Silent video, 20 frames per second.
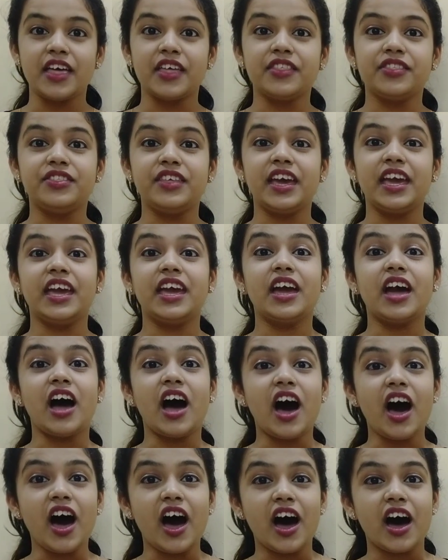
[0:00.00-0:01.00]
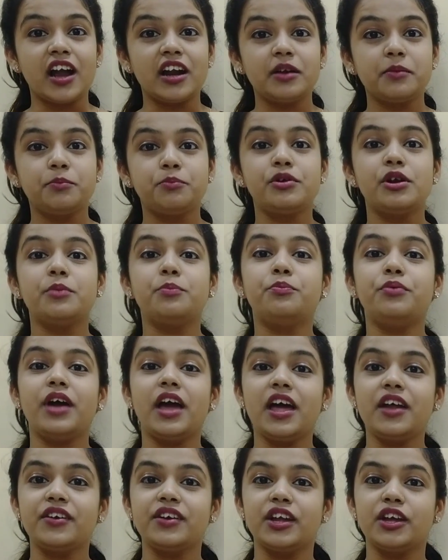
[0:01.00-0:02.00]
They are
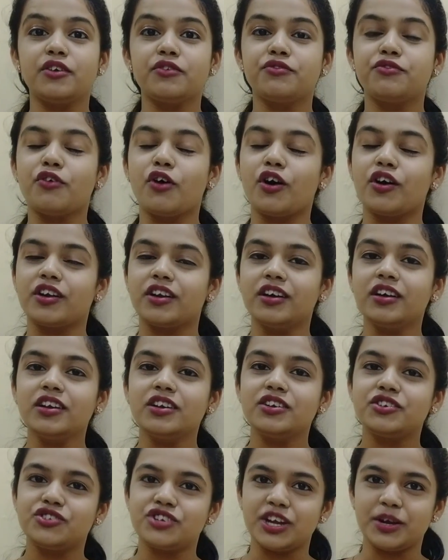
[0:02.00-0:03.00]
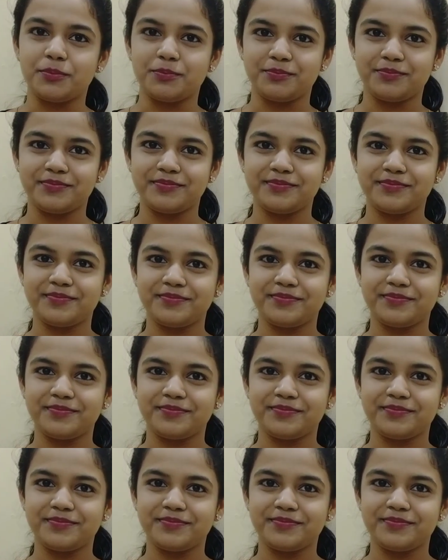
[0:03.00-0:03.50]
preparing for a trip.